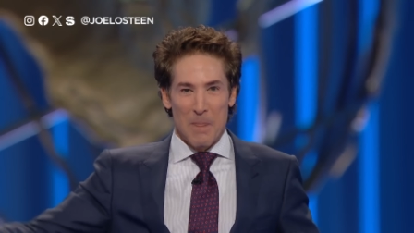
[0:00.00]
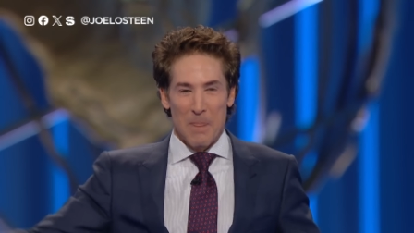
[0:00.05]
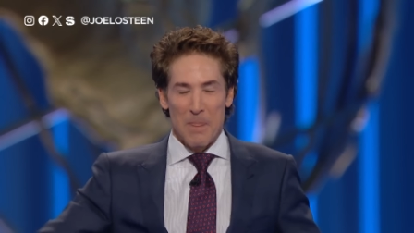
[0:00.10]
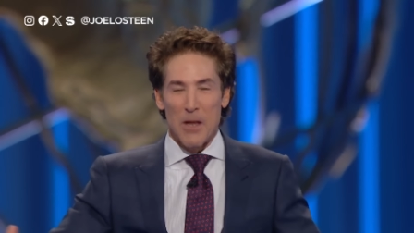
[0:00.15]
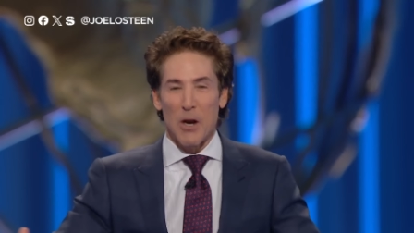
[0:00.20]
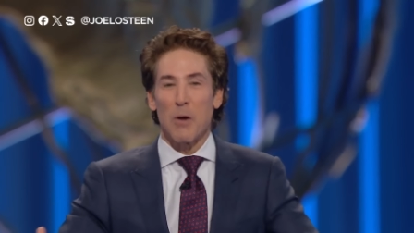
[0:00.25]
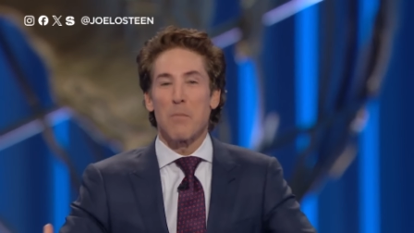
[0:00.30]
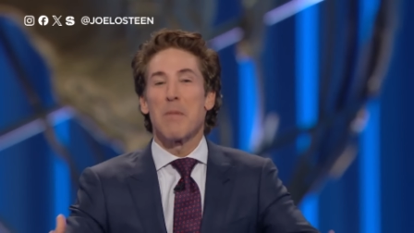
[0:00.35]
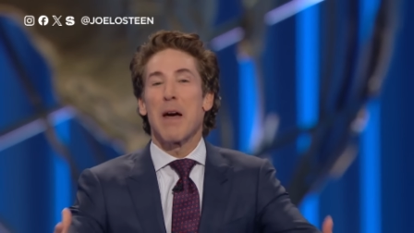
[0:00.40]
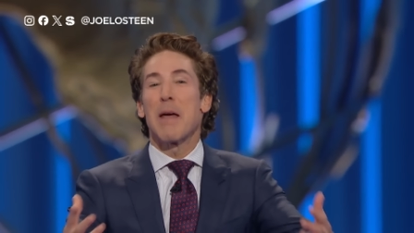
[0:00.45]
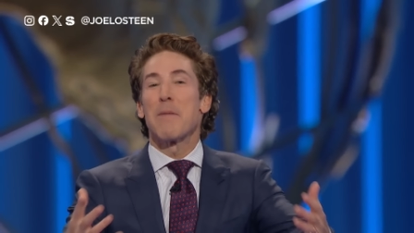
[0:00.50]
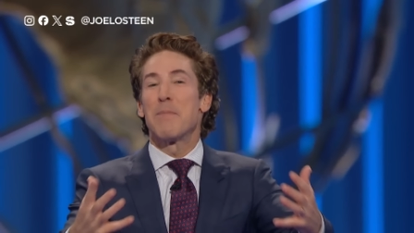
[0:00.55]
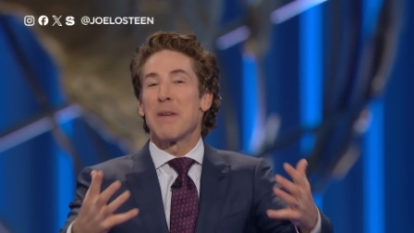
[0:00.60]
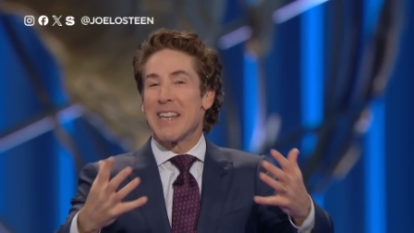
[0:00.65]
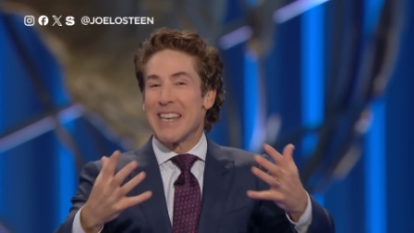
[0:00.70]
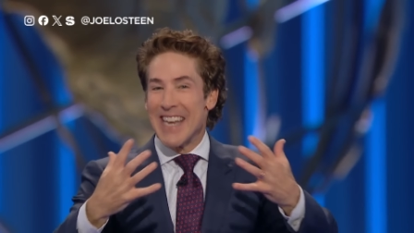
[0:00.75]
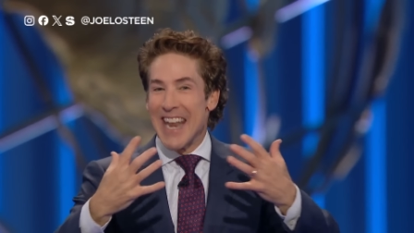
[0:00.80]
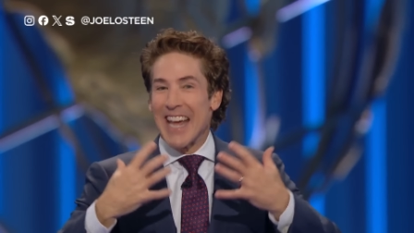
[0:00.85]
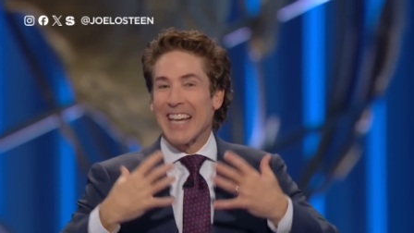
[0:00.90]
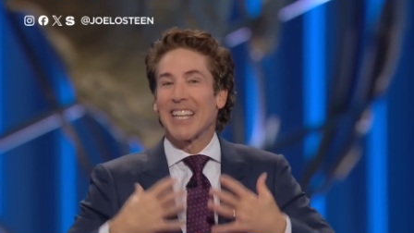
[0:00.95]
There may
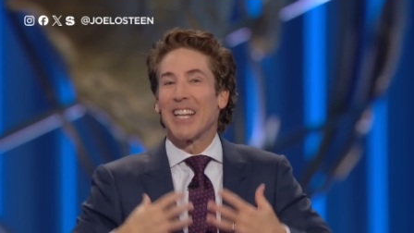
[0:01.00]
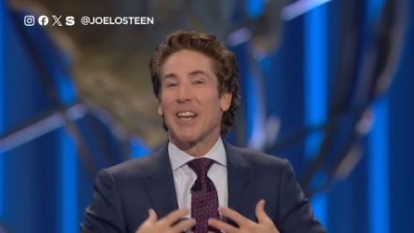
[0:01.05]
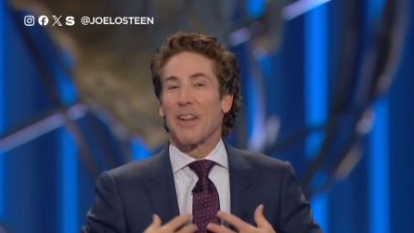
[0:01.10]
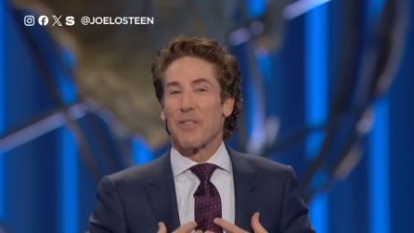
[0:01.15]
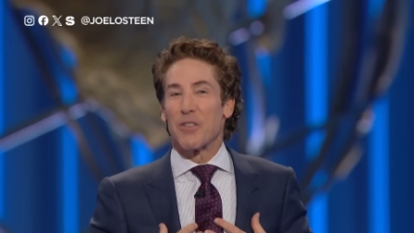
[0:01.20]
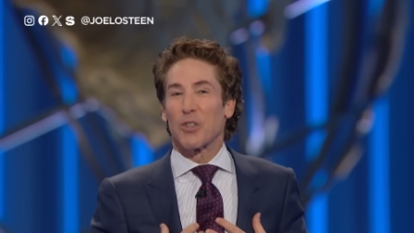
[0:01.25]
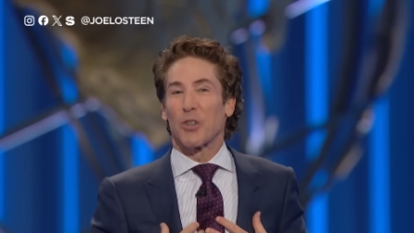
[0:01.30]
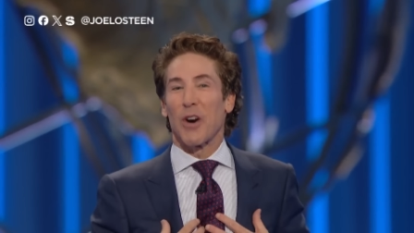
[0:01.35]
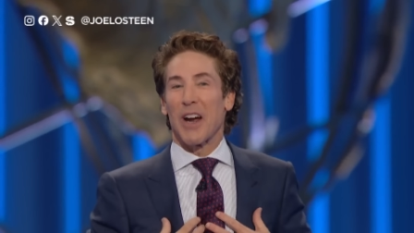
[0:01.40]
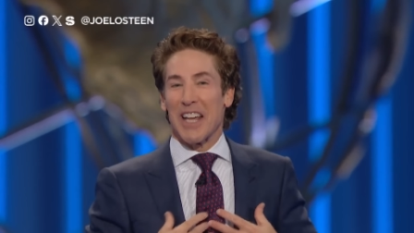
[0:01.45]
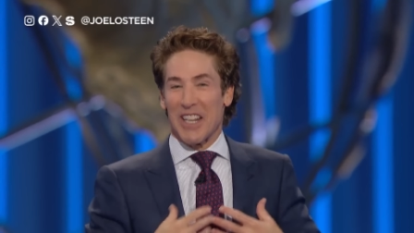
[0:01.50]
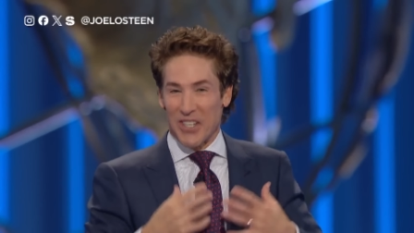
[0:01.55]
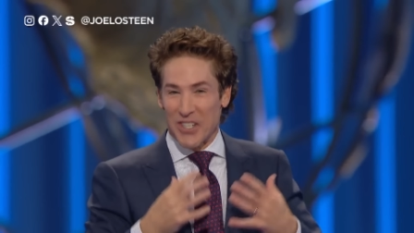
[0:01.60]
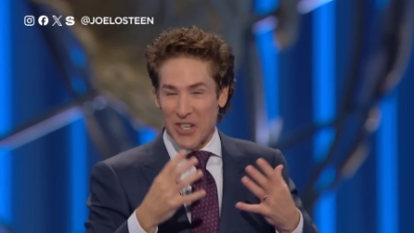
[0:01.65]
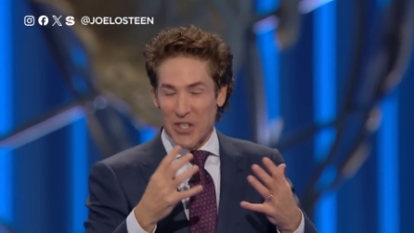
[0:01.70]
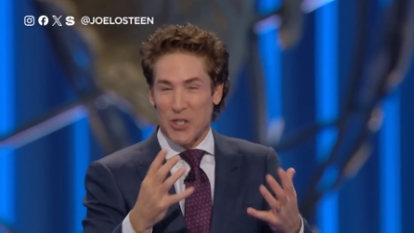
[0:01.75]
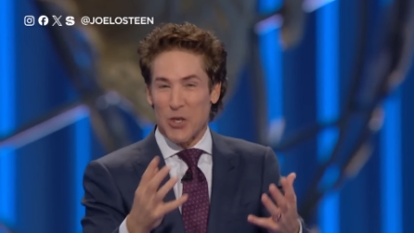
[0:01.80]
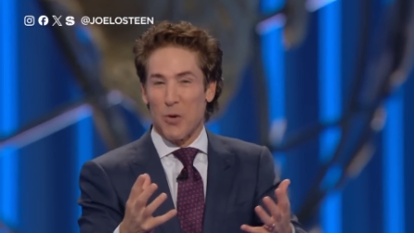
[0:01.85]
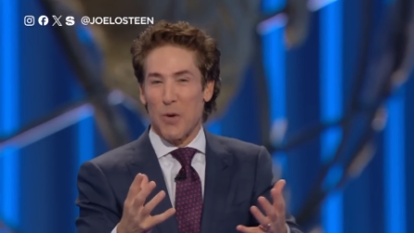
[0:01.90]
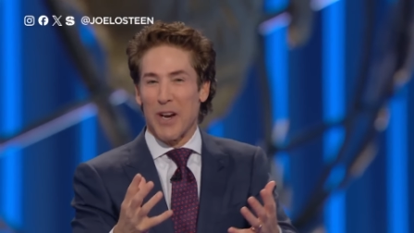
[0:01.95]
be negative traits
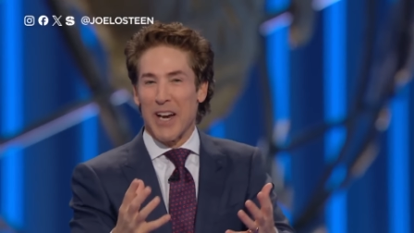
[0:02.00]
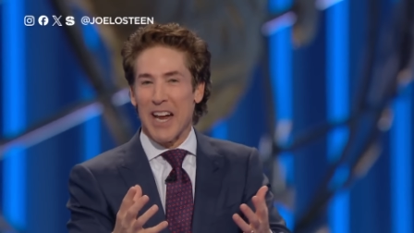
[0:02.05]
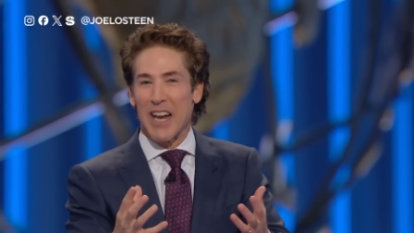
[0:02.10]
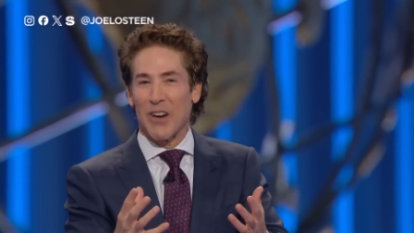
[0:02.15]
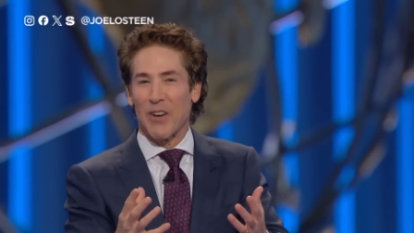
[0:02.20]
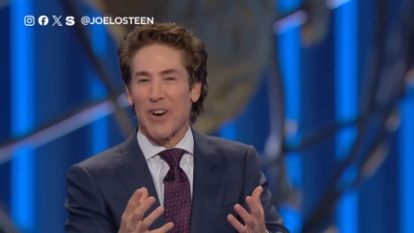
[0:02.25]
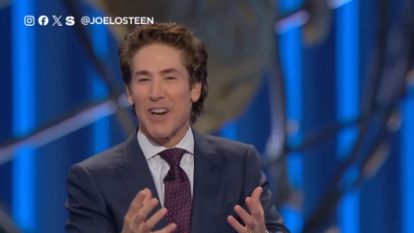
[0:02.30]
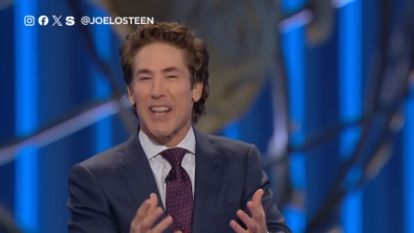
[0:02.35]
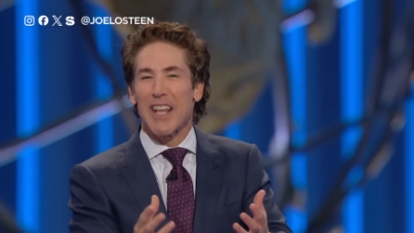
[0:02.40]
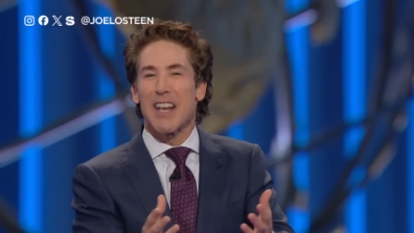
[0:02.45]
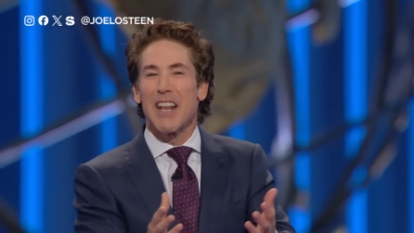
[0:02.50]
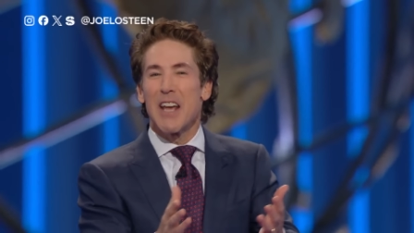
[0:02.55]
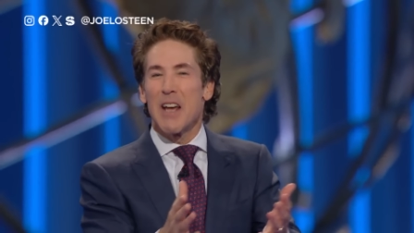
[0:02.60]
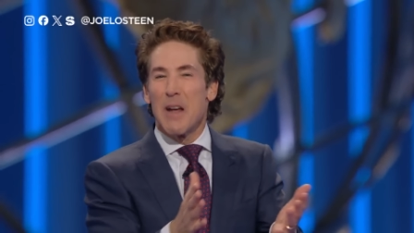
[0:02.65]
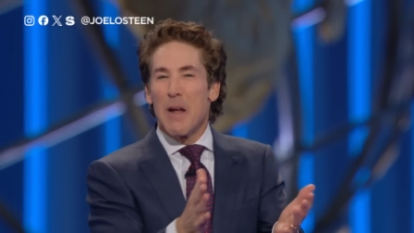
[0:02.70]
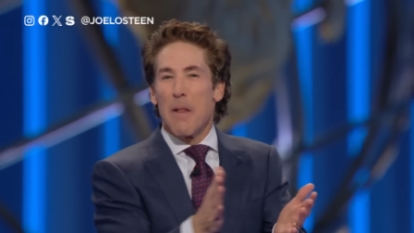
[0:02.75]
that you inherited,